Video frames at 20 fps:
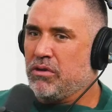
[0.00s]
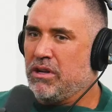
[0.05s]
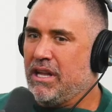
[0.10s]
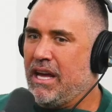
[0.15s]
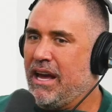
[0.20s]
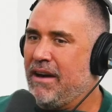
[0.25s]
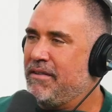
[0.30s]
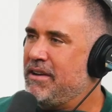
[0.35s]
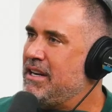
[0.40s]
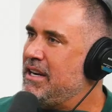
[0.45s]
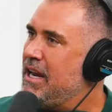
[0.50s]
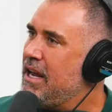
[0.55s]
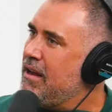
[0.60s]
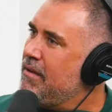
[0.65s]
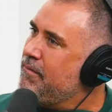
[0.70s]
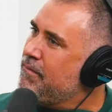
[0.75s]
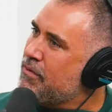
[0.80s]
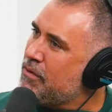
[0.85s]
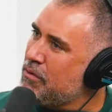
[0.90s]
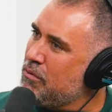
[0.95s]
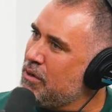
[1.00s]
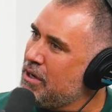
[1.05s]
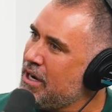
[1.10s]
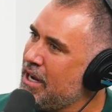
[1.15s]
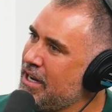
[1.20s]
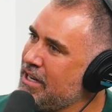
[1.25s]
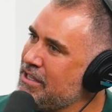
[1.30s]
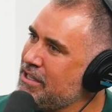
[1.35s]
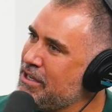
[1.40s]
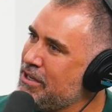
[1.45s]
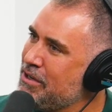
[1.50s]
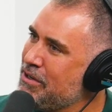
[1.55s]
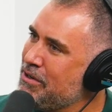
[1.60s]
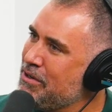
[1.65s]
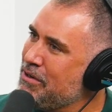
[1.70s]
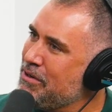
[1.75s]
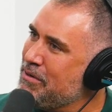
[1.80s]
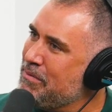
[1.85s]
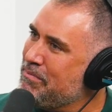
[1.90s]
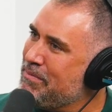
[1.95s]
really have a name for what I
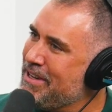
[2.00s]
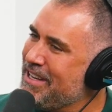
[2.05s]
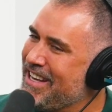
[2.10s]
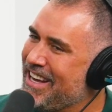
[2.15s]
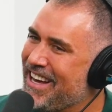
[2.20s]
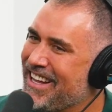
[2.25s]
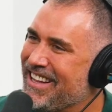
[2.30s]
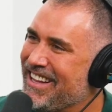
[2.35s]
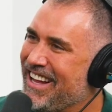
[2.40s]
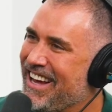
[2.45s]
do, but yet